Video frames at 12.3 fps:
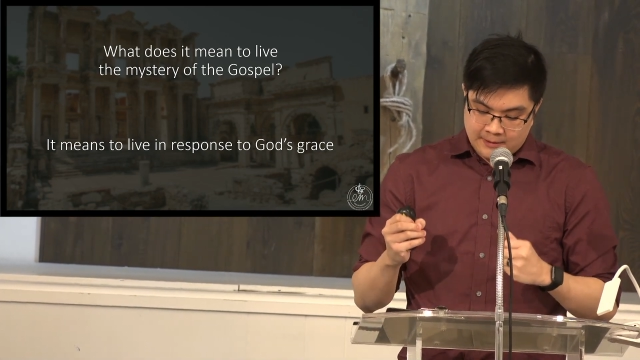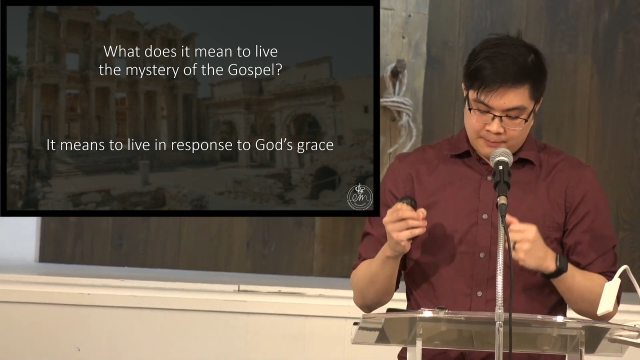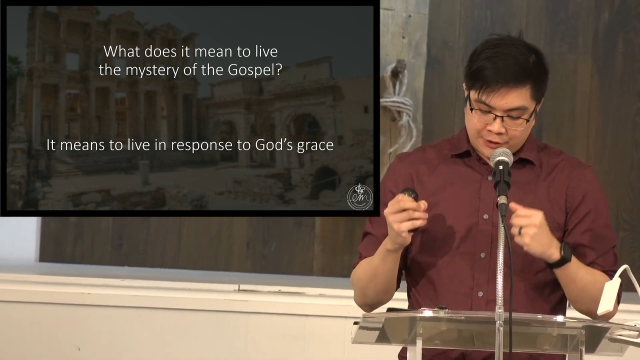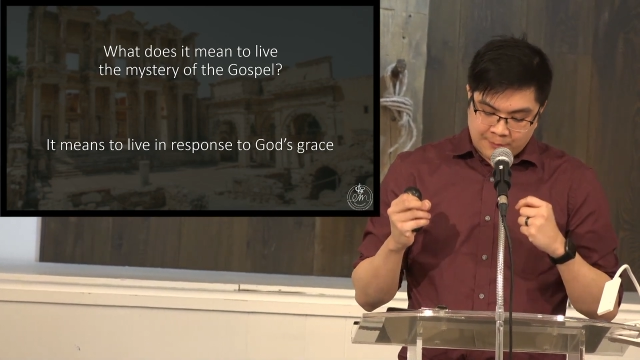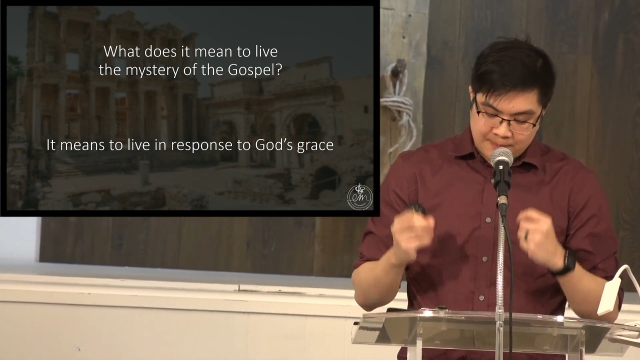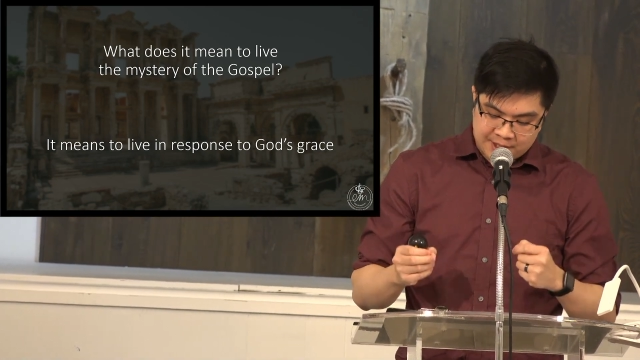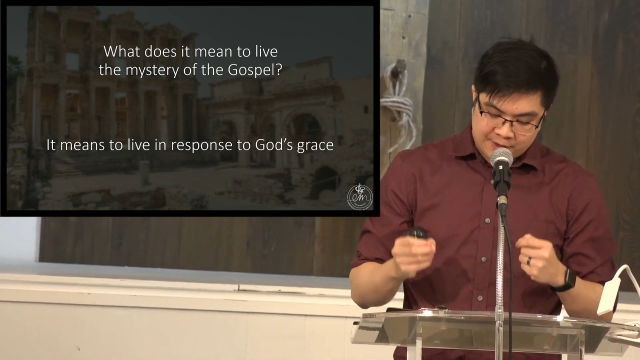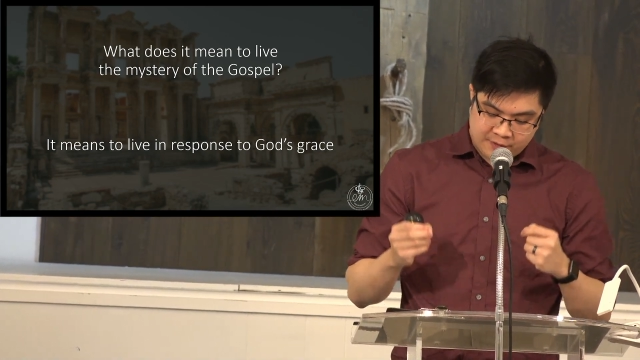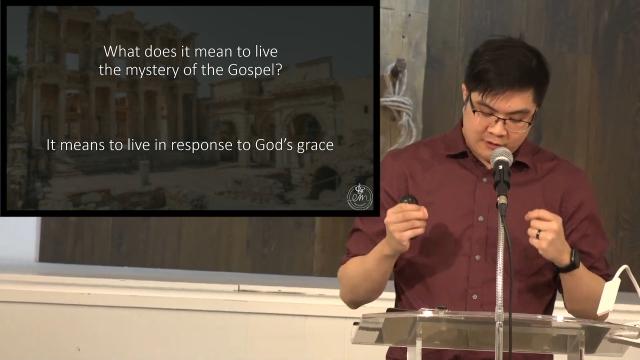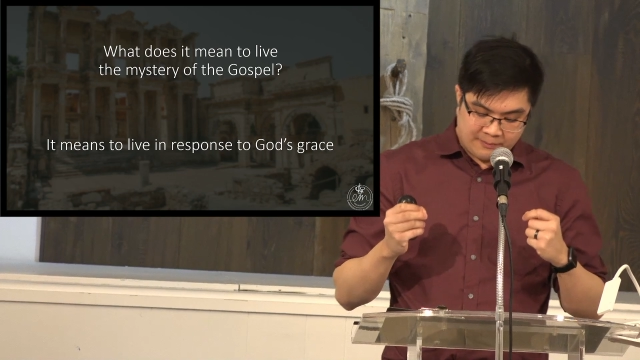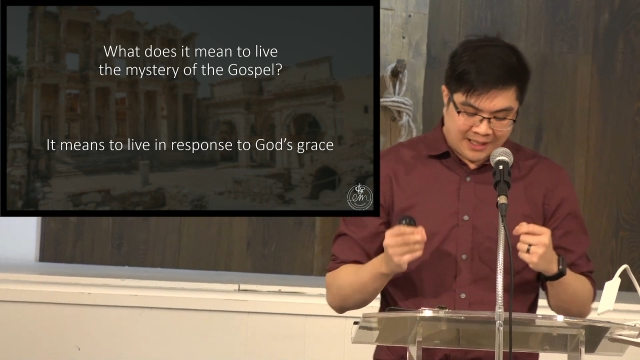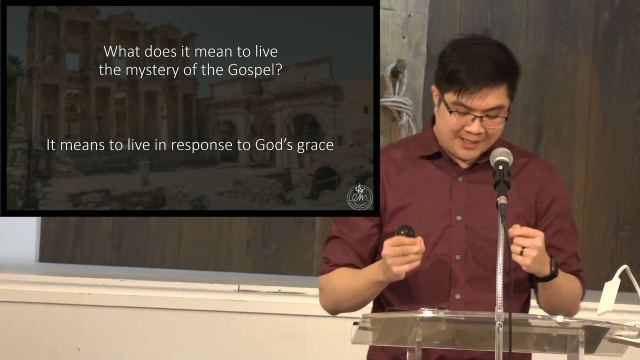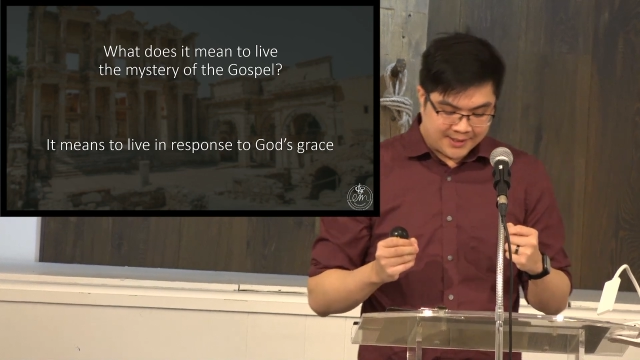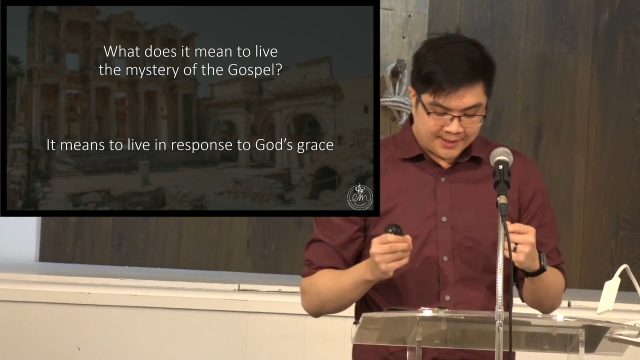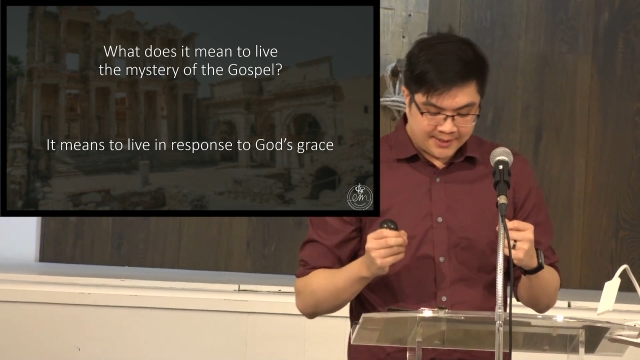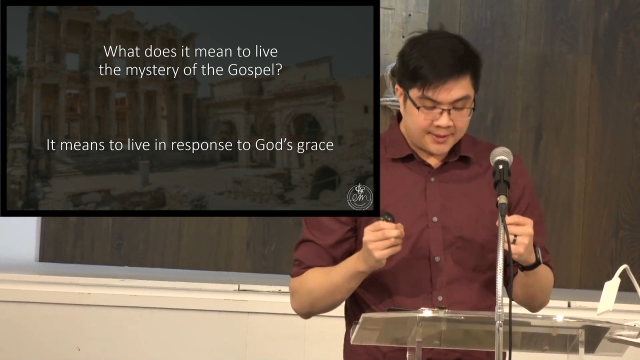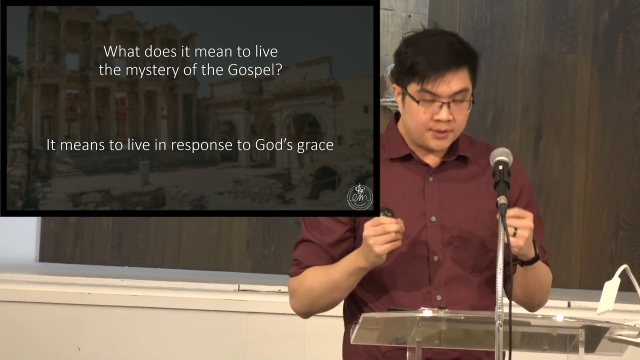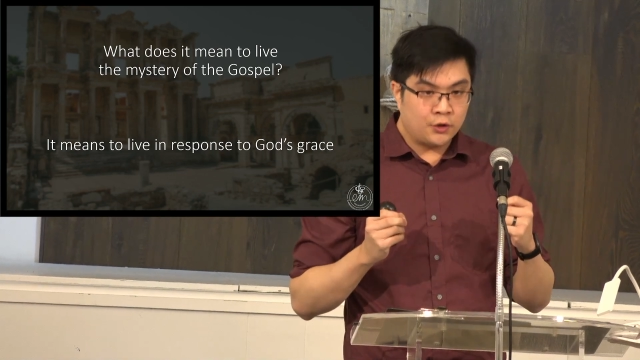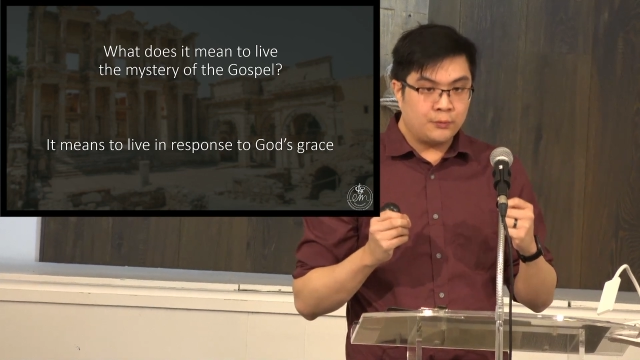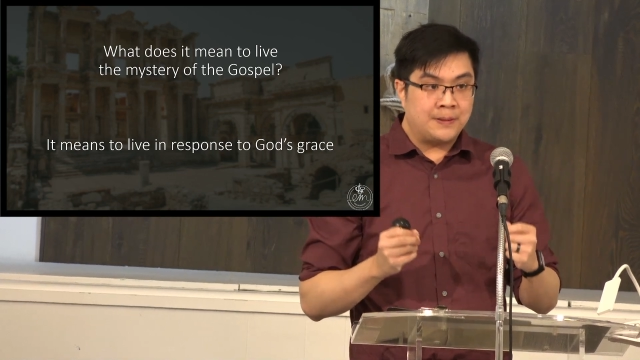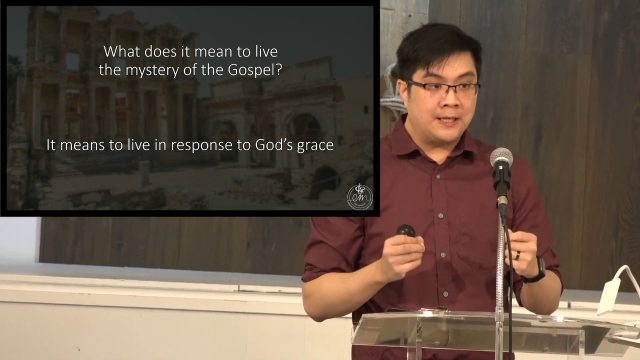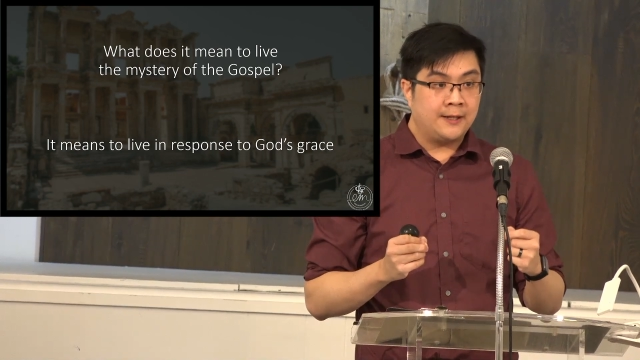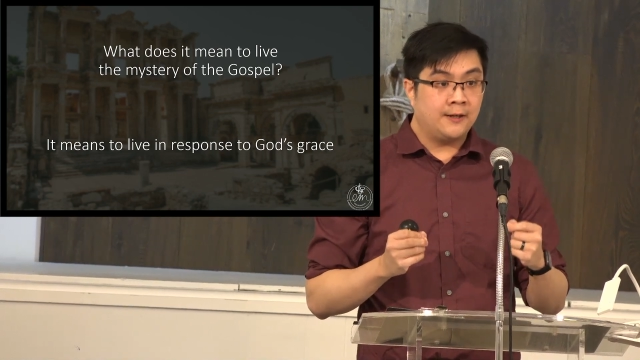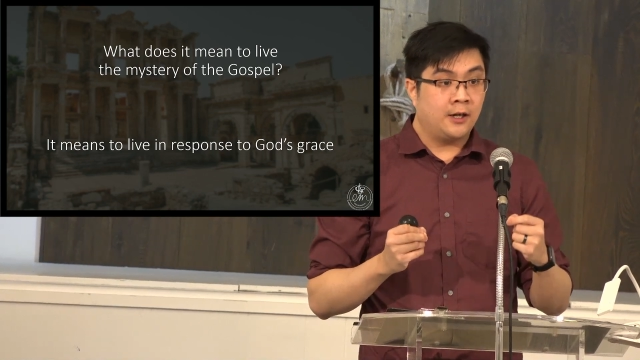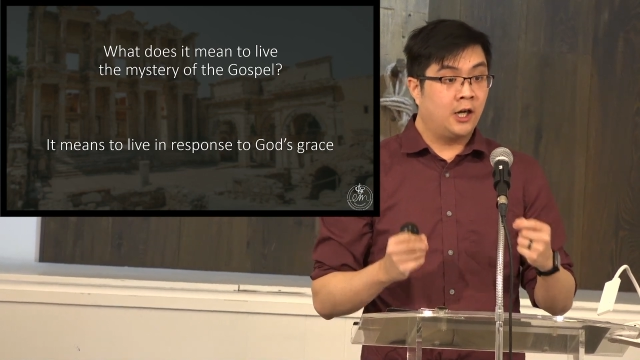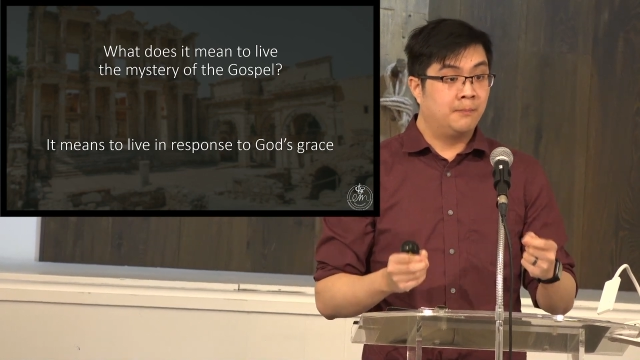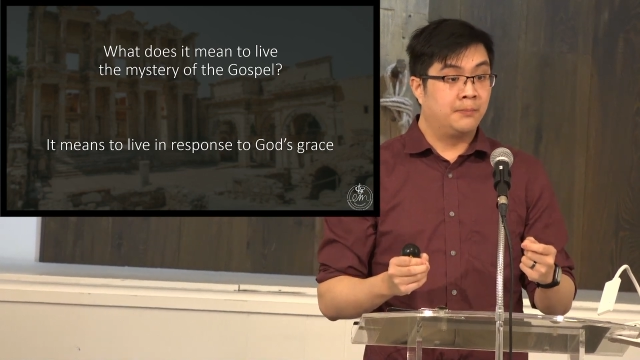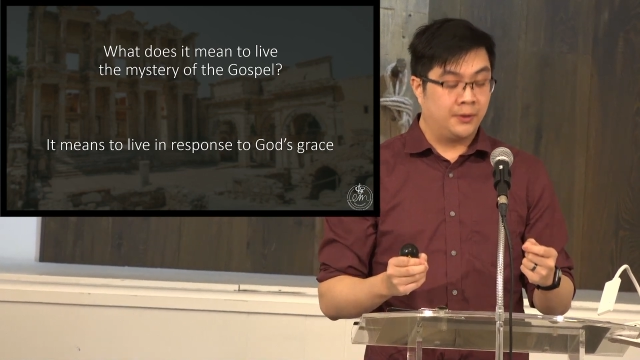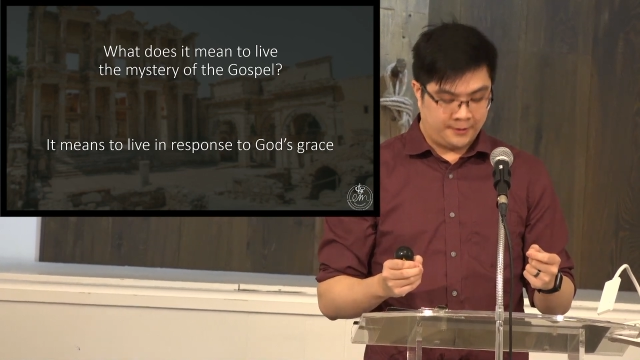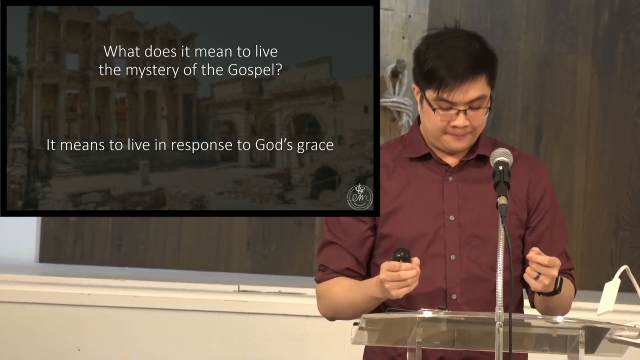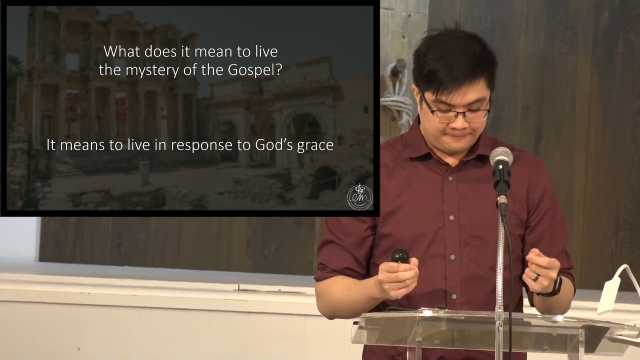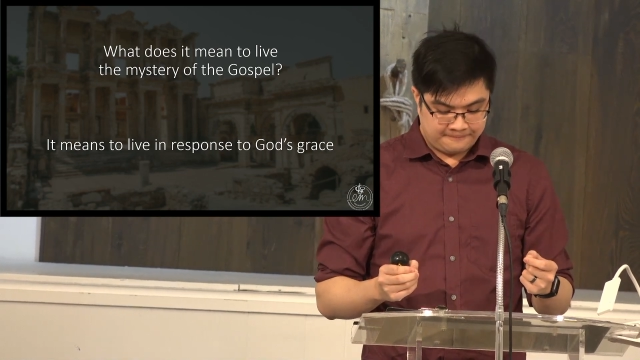but the mystery reminds us to be humble.